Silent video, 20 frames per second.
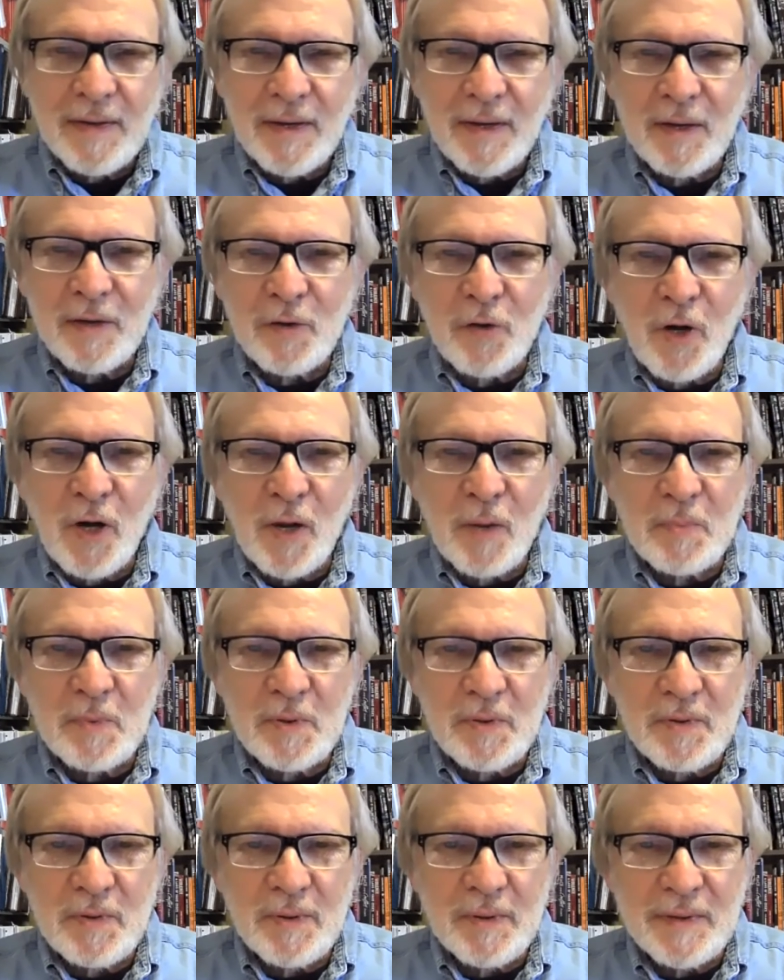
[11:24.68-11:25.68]

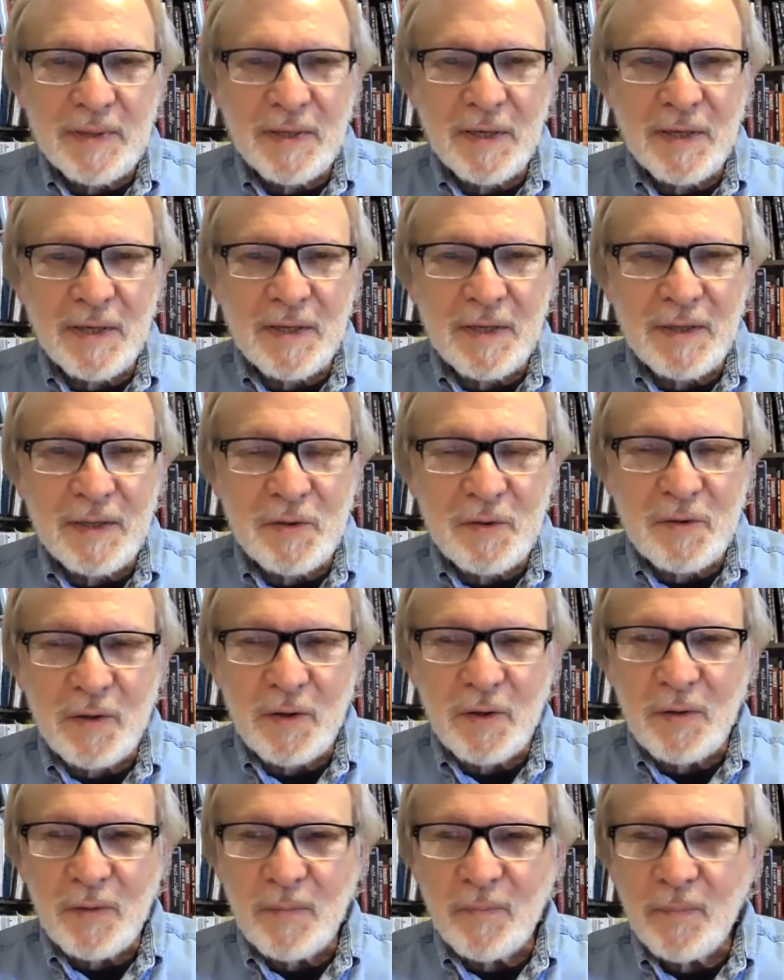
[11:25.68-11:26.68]
adopt in an
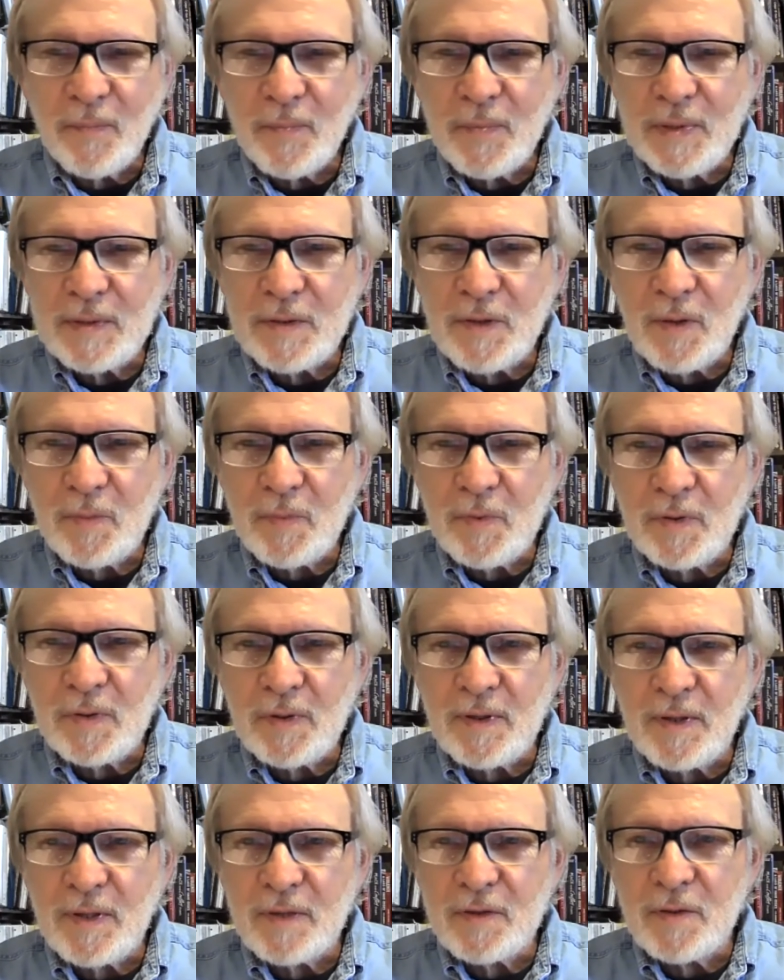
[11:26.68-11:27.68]
instant, something
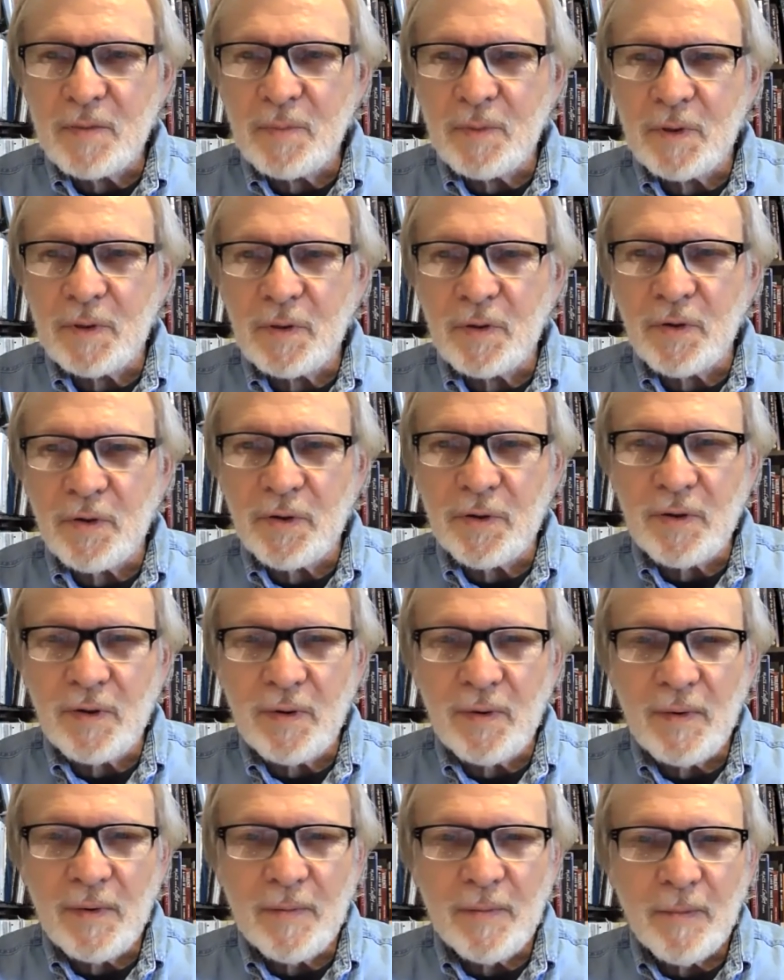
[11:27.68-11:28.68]
that has to be learned,
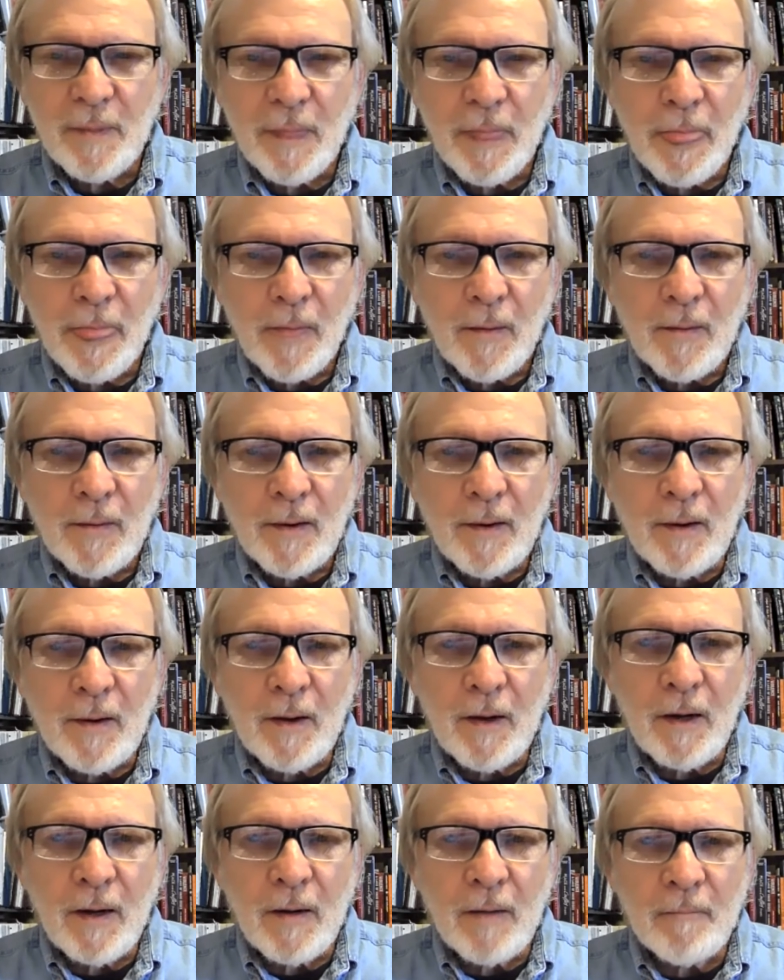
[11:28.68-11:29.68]

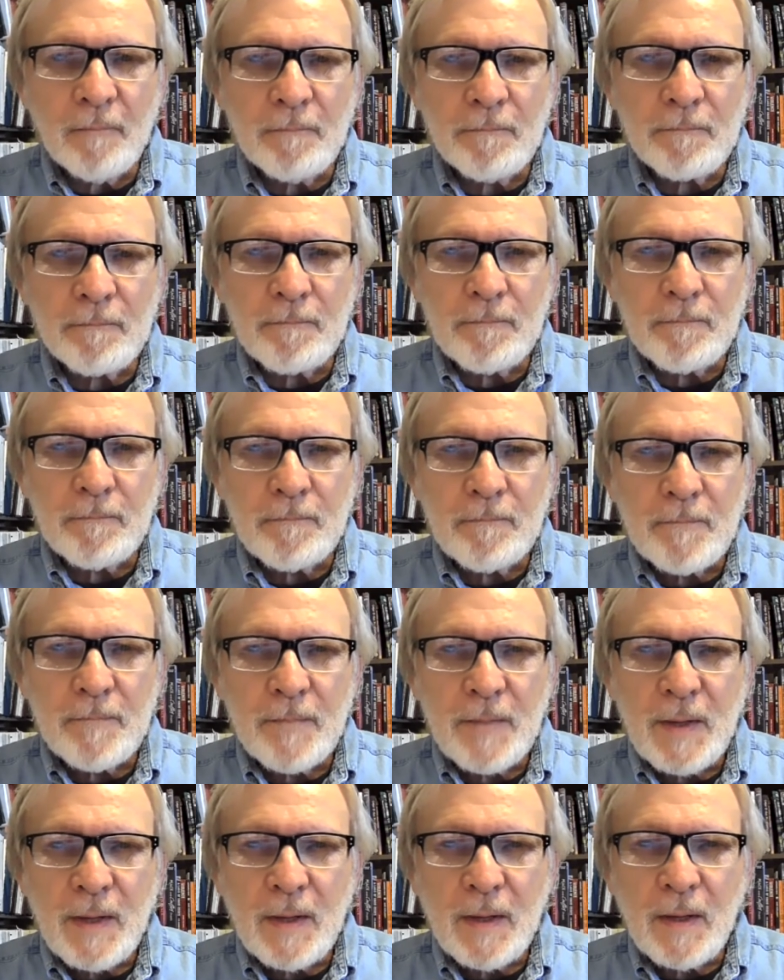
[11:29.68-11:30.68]
um,
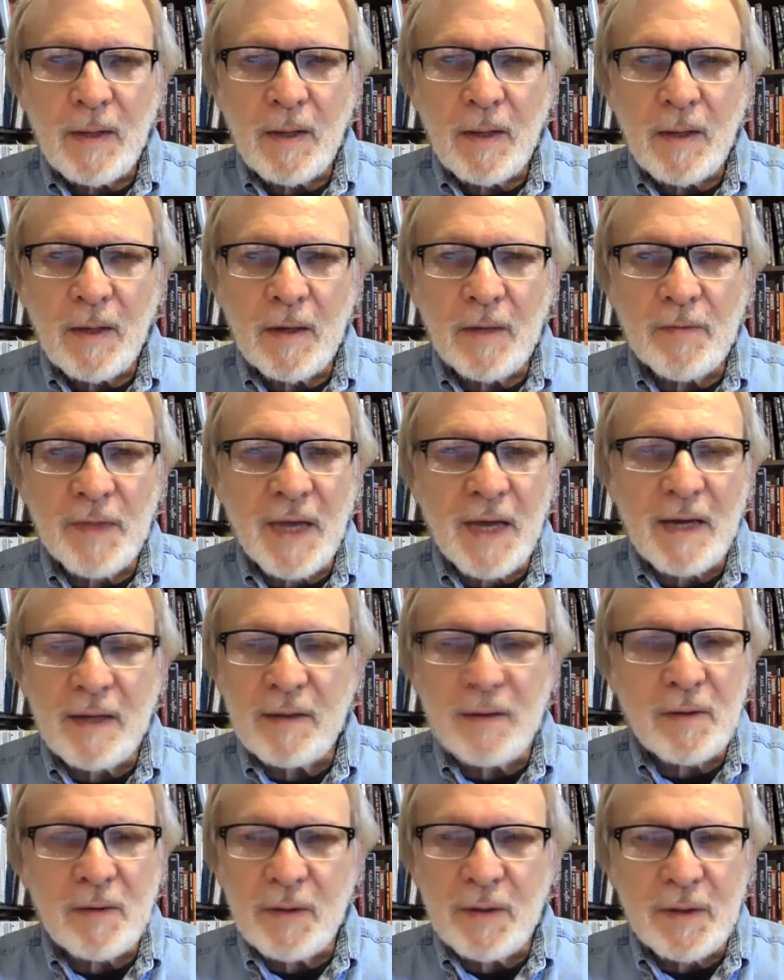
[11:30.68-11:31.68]
uh, that
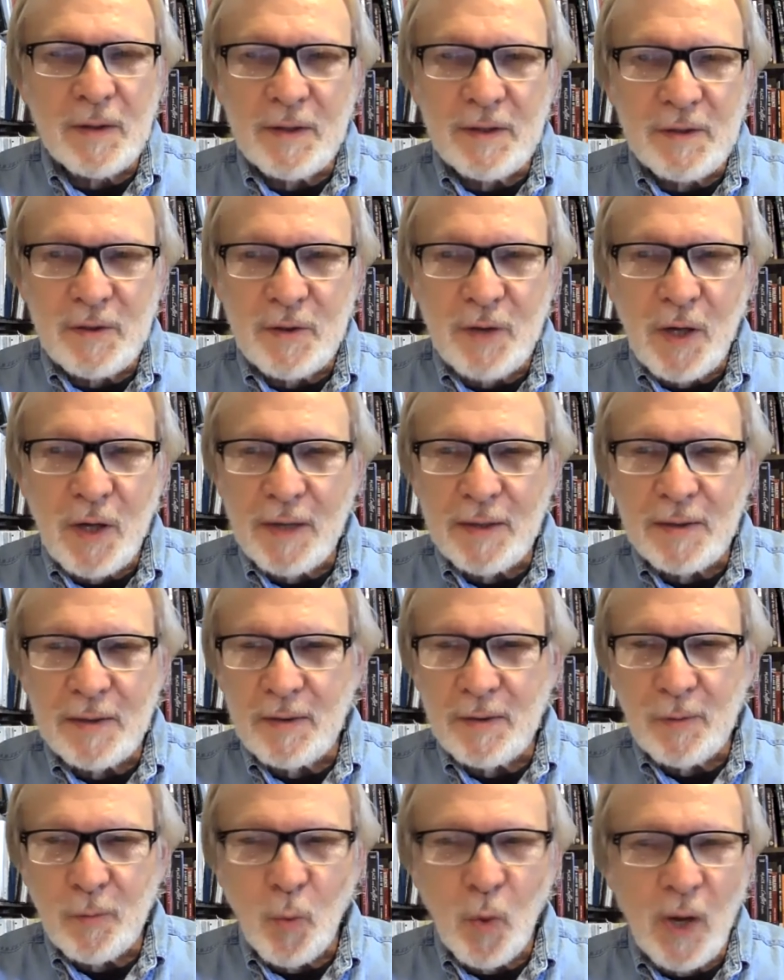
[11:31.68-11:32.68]
is not
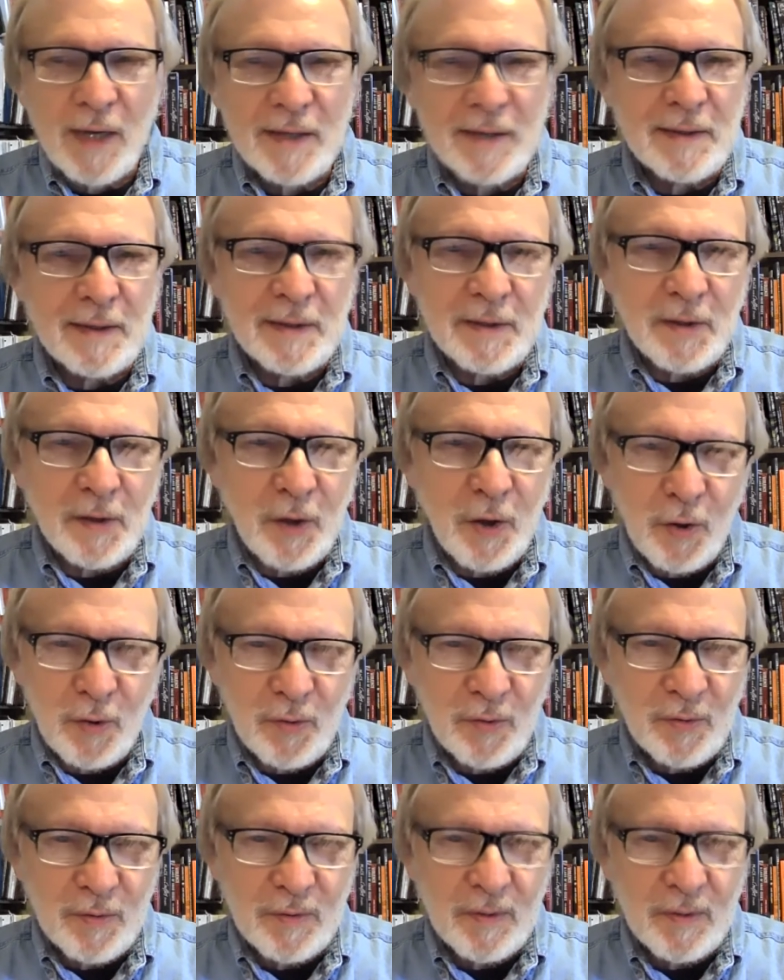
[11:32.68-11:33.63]
widely known.